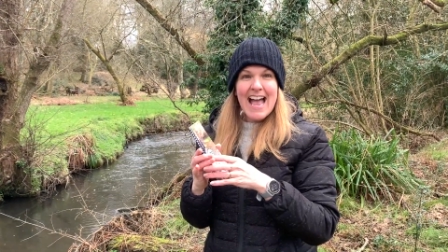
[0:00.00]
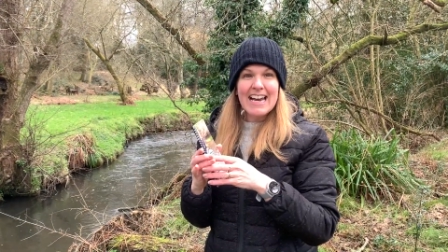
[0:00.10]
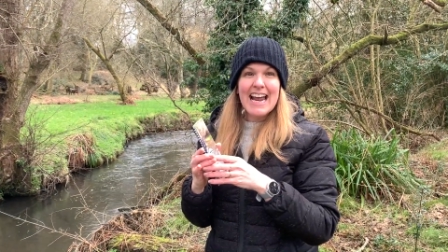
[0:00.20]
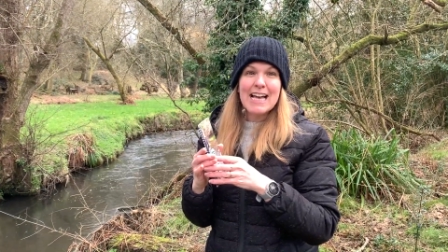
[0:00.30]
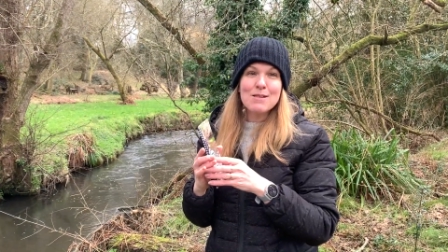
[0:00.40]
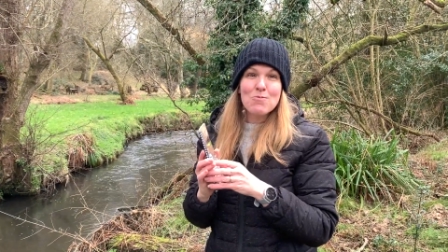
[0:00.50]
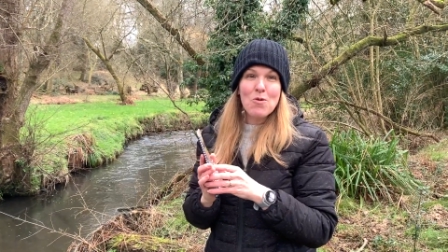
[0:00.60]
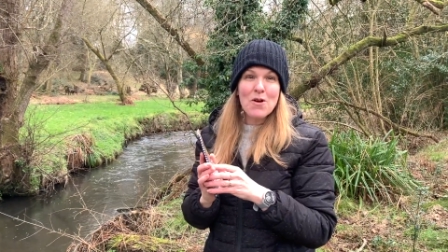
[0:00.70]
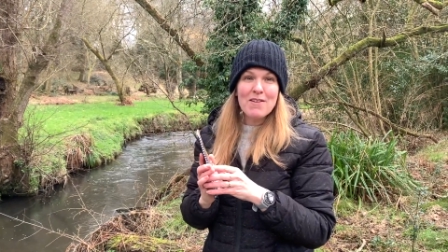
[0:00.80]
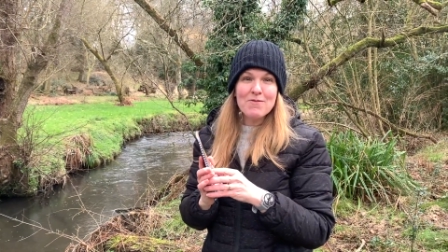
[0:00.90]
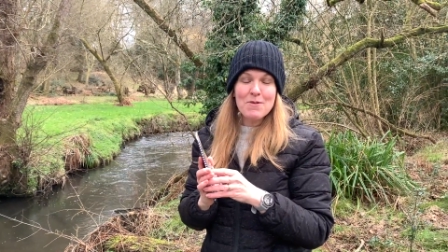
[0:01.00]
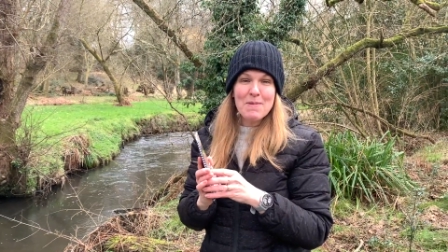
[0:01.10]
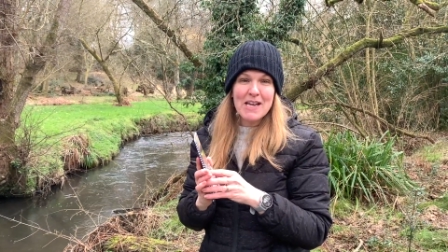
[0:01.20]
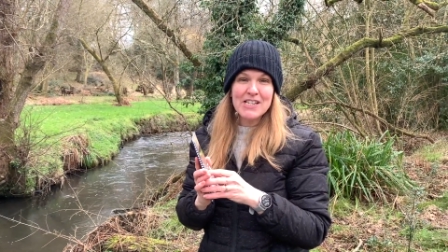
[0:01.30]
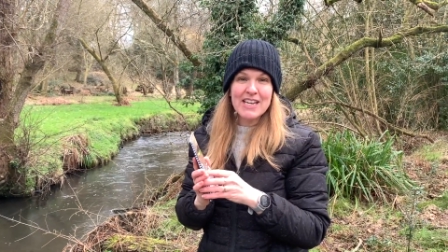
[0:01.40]
and it has more
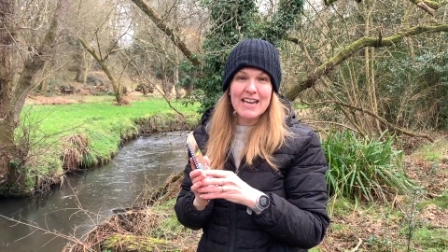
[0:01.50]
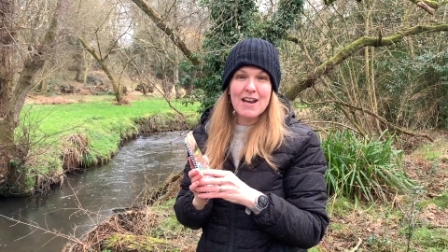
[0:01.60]
information